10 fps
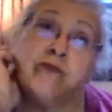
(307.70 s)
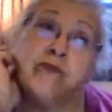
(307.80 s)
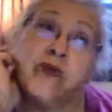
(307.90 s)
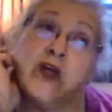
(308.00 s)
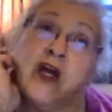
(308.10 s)

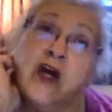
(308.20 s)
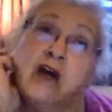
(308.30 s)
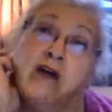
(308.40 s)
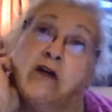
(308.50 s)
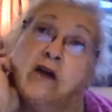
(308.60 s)
But yeah,
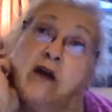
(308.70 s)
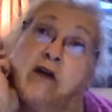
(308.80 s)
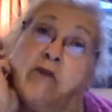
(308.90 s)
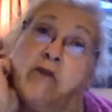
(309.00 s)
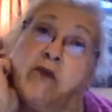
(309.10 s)
I
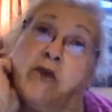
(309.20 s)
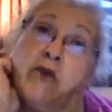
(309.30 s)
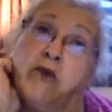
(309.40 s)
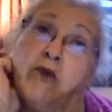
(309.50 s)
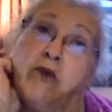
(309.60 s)
turn
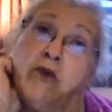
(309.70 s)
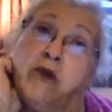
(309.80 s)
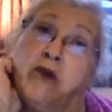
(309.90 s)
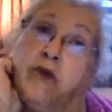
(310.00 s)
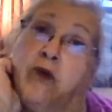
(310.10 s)
over there every
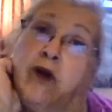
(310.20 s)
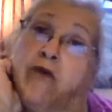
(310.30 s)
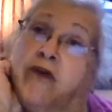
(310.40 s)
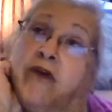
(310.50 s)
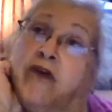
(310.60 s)
so
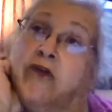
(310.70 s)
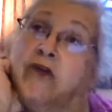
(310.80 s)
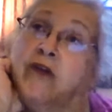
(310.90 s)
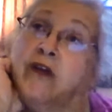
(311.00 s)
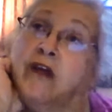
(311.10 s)
often to
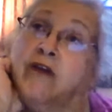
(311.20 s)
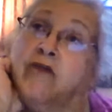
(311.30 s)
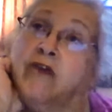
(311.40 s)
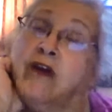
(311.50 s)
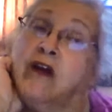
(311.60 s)
see
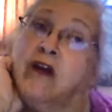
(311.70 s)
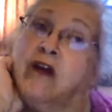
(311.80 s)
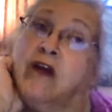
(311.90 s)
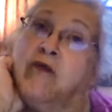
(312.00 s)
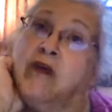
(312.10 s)

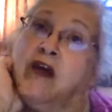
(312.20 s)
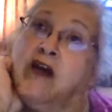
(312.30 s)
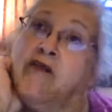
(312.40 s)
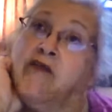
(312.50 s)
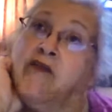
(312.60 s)
if we
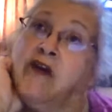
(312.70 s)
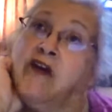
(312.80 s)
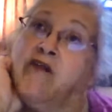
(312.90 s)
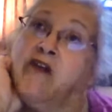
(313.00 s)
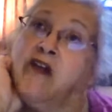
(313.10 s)
have
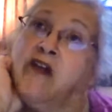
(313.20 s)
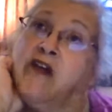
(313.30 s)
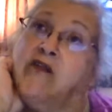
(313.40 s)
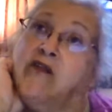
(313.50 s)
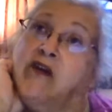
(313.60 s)
anything
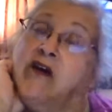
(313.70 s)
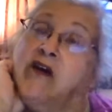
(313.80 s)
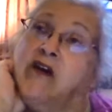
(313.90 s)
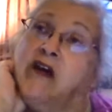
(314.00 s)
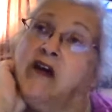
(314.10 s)
going
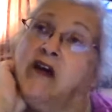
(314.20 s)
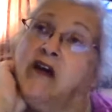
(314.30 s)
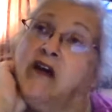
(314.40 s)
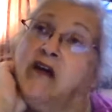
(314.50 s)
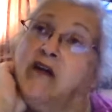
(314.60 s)
on yet.
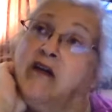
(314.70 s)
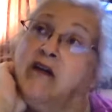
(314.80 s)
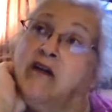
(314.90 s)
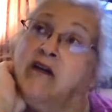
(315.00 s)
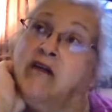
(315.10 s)

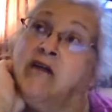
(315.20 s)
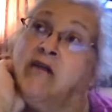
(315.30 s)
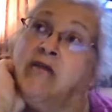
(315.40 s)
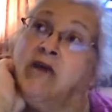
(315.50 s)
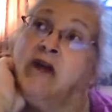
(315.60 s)

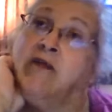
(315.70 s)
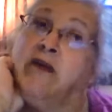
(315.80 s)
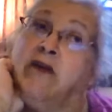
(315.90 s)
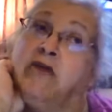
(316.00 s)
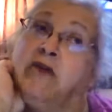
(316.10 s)
Must
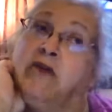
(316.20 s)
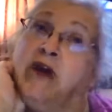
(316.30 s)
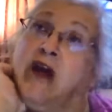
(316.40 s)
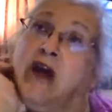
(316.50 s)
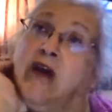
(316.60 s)
be doing
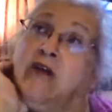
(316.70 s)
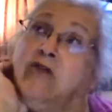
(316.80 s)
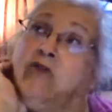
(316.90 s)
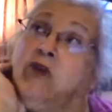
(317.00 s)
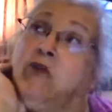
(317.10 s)
okay. I
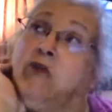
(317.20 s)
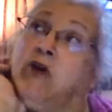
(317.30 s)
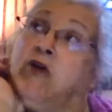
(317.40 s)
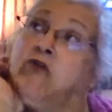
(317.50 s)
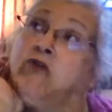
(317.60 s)
assume they're
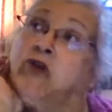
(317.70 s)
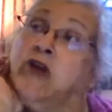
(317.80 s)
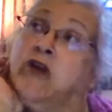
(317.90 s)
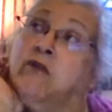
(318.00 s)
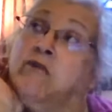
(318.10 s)

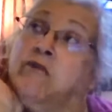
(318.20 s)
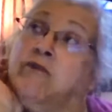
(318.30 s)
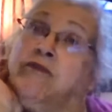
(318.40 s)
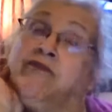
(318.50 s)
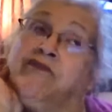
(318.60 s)
monitoring
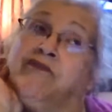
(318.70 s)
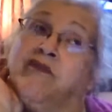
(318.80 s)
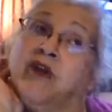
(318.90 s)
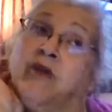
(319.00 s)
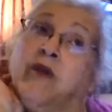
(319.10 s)

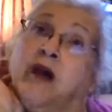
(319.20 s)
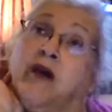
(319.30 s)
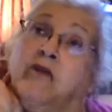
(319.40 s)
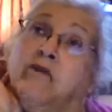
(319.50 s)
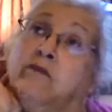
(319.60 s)
somehow.